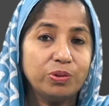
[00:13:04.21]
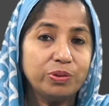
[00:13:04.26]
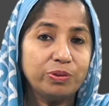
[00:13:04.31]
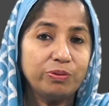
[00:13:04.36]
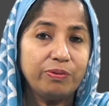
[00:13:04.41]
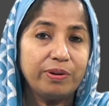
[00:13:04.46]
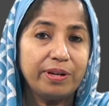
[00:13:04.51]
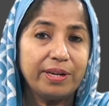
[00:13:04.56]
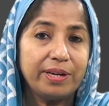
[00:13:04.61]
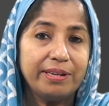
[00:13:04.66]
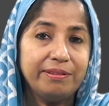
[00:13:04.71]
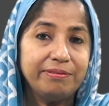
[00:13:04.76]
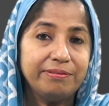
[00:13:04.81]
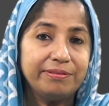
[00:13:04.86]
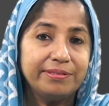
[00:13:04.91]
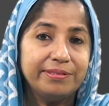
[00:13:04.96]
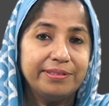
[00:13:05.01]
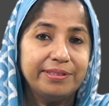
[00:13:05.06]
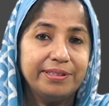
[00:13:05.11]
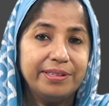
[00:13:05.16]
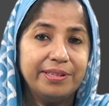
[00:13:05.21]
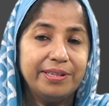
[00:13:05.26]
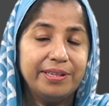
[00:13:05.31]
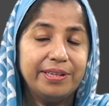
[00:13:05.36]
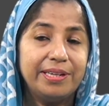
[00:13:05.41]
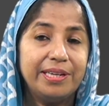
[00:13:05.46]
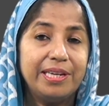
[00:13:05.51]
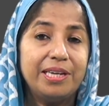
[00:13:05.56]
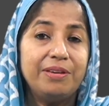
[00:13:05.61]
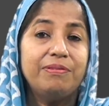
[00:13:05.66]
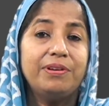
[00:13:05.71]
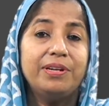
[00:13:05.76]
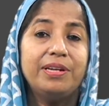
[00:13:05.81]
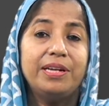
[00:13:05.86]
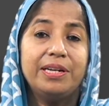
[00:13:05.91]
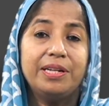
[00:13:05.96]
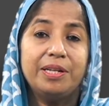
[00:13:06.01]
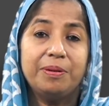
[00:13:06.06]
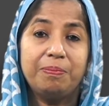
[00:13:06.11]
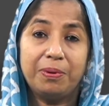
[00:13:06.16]
of life, even in
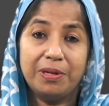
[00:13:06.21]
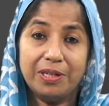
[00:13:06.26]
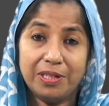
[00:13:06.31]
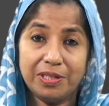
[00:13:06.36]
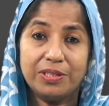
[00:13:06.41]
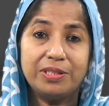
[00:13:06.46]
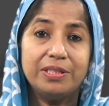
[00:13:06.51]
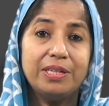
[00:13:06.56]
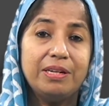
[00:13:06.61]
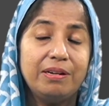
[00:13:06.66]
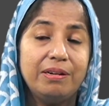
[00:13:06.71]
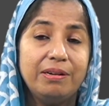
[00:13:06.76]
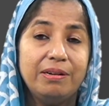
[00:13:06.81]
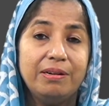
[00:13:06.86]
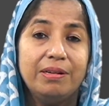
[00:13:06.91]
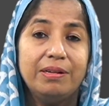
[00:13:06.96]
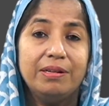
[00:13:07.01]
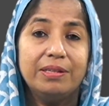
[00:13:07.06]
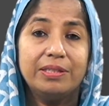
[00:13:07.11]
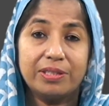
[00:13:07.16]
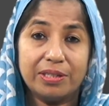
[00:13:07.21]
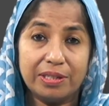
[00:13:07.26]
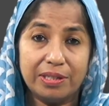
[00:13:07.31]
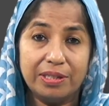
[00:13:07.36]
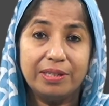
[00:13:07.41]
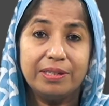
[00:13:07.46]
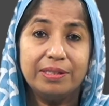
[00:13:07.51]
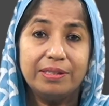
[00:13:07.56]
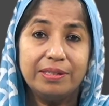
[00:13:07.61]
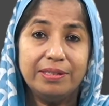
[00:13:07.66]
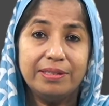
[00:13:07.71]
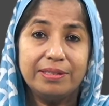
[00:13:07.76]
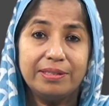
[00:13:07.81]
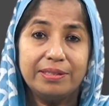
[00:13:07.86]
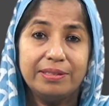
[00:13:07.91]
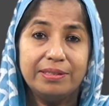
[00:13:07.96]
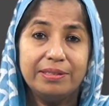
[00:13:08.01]
the personal circles,